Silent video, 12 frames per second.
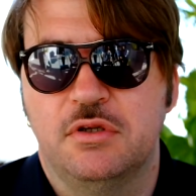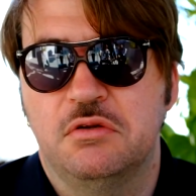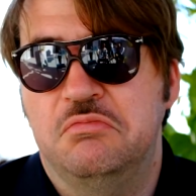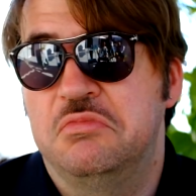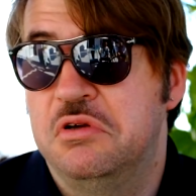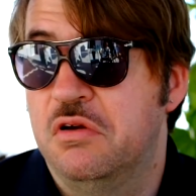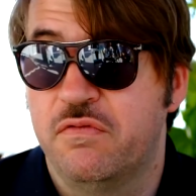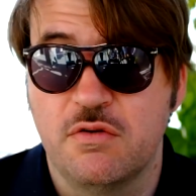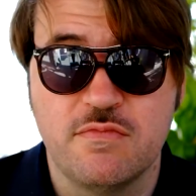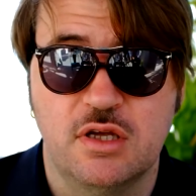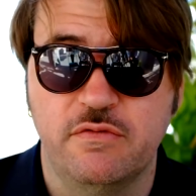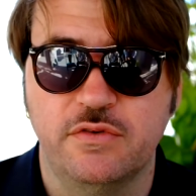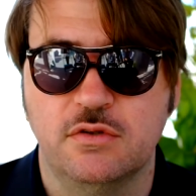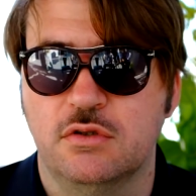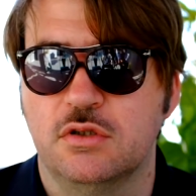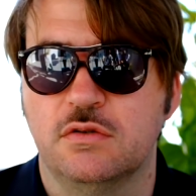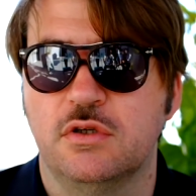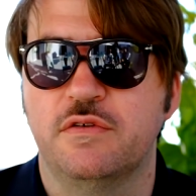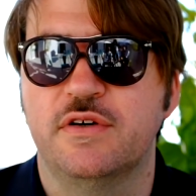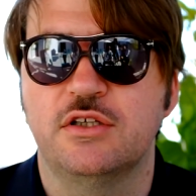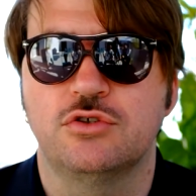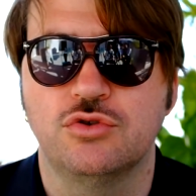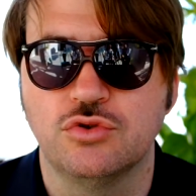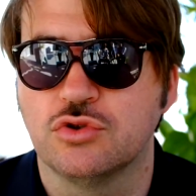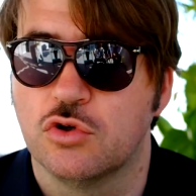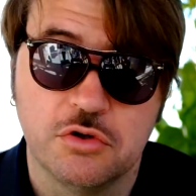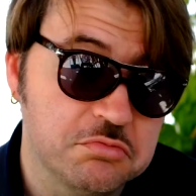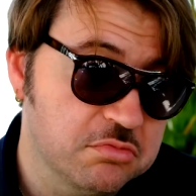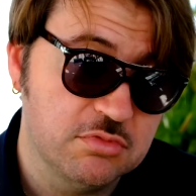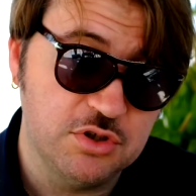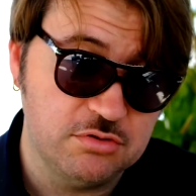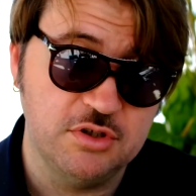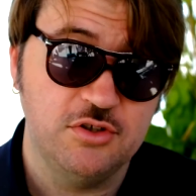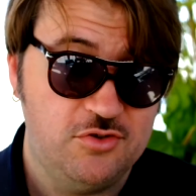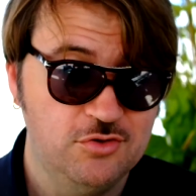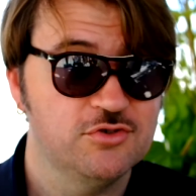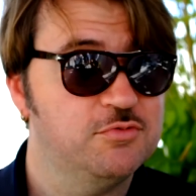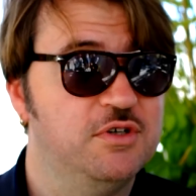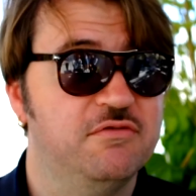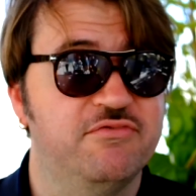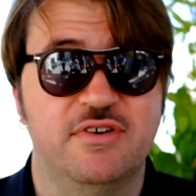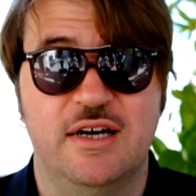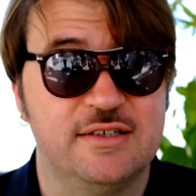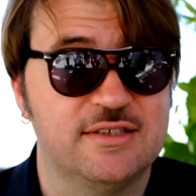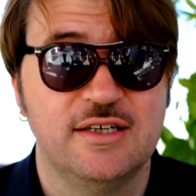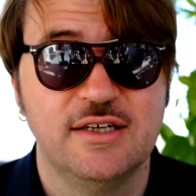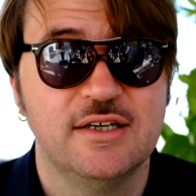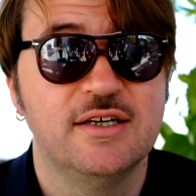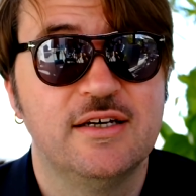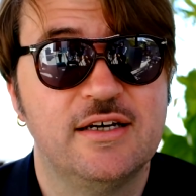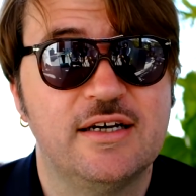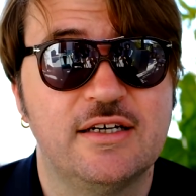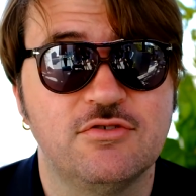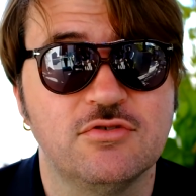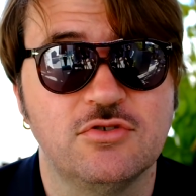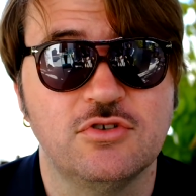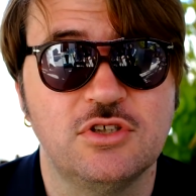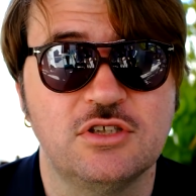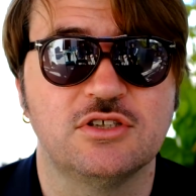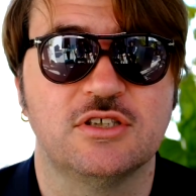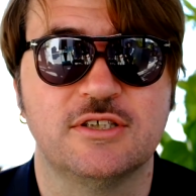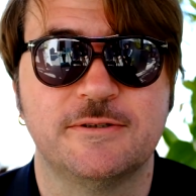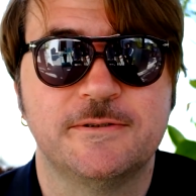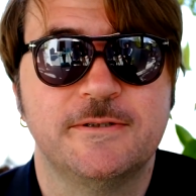I mean, if I choose, or he choose me, in fact, to do this,